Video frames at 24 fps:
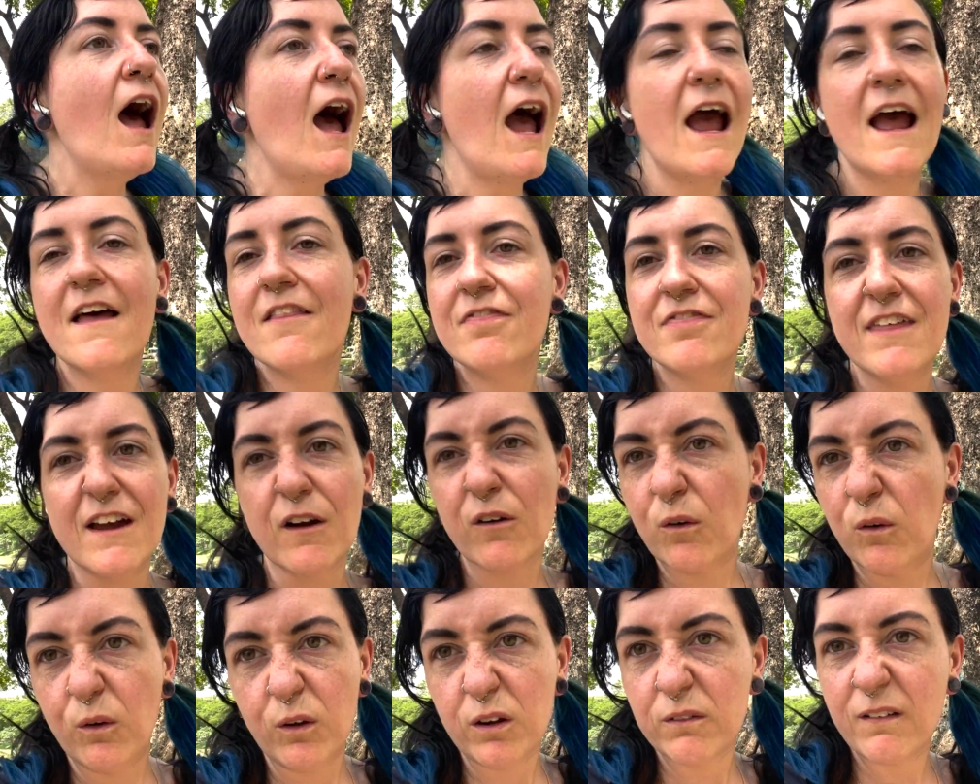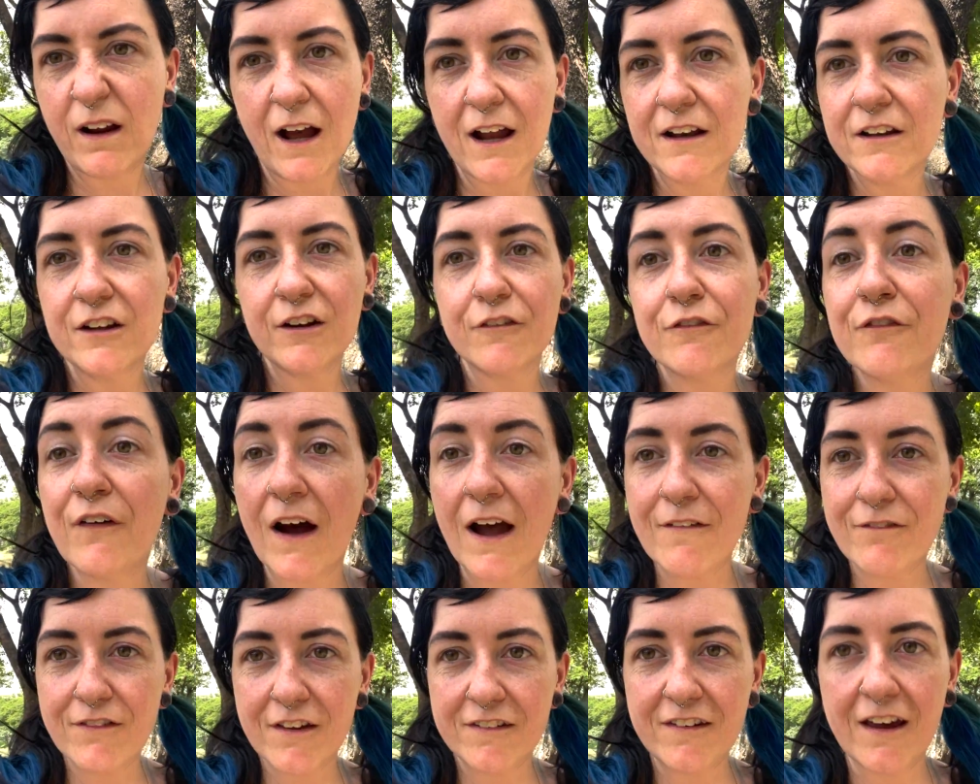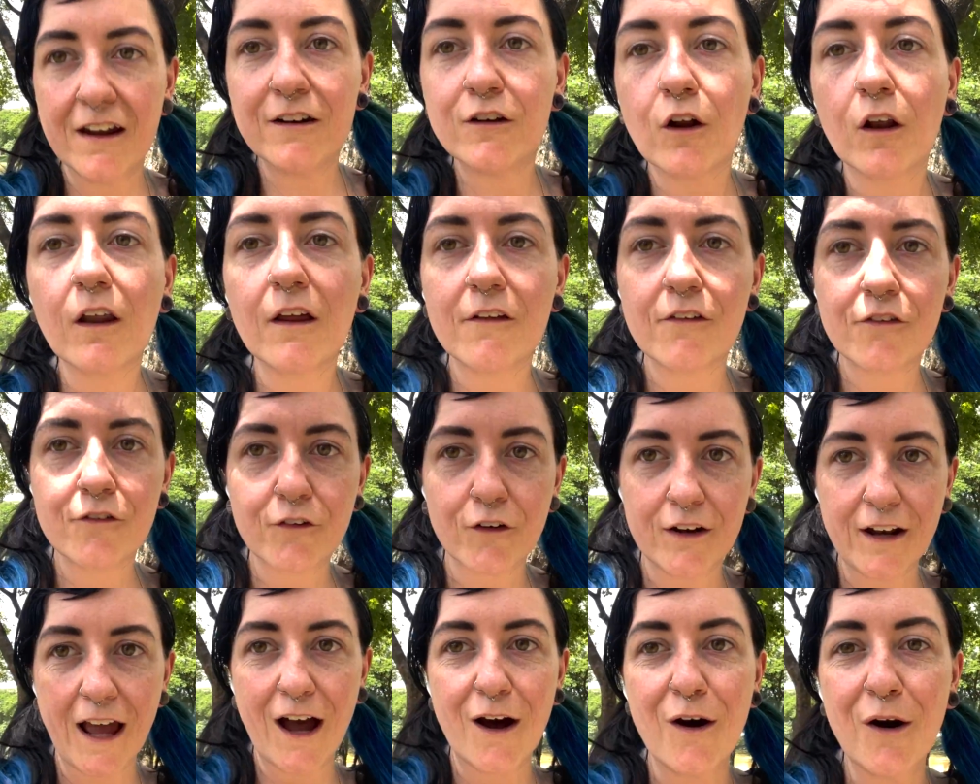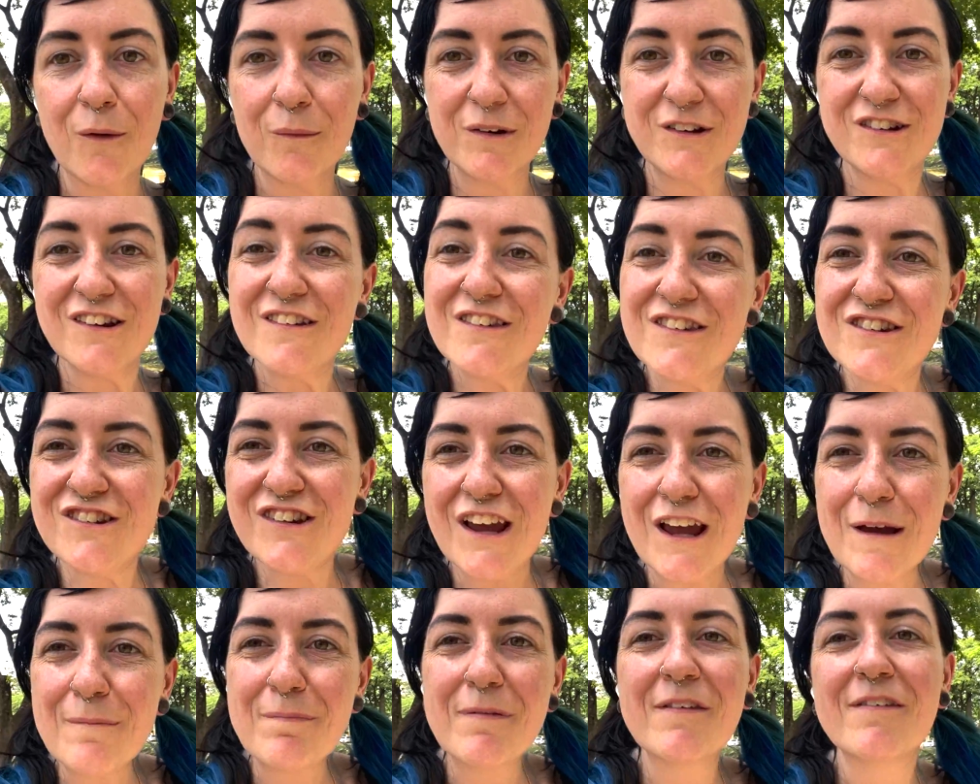and they're all around $5 to $10 for an hour, which is cheap.